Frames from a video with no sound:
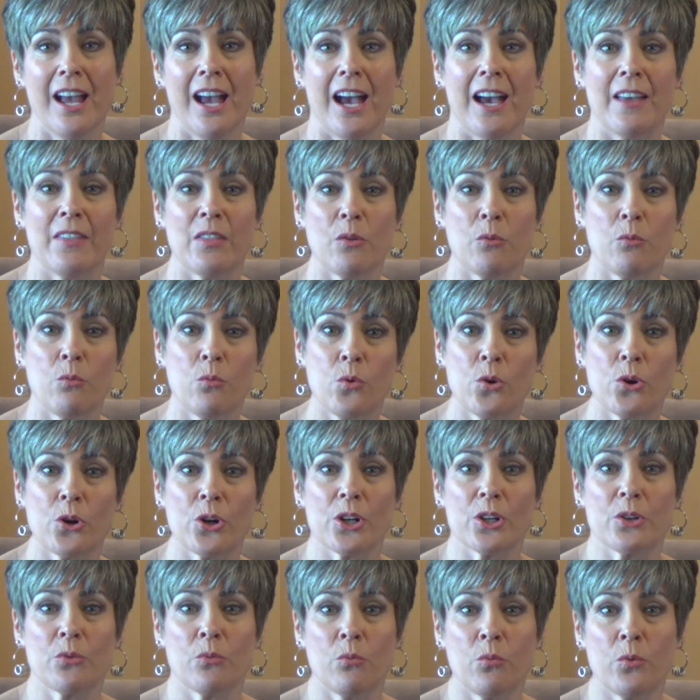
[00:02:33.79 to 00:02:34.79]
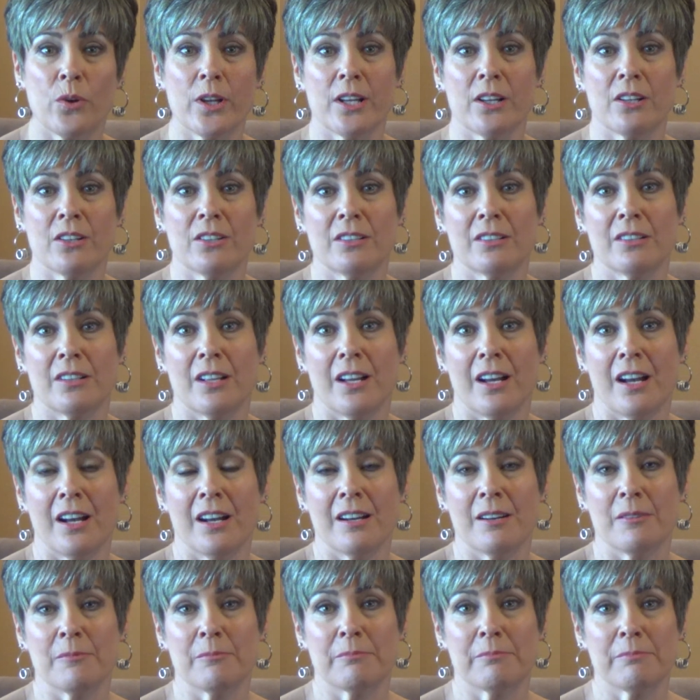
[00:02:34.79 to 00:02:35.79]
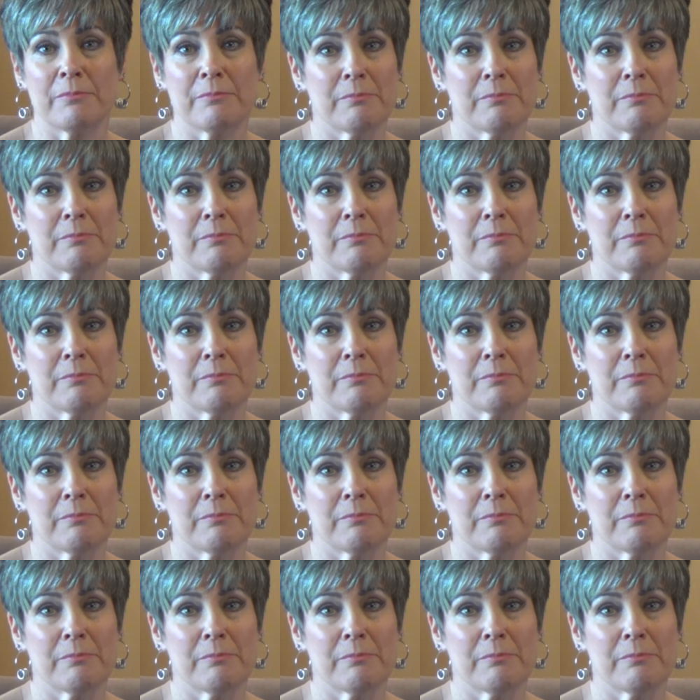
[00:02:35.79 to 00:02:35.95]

And the Word will um,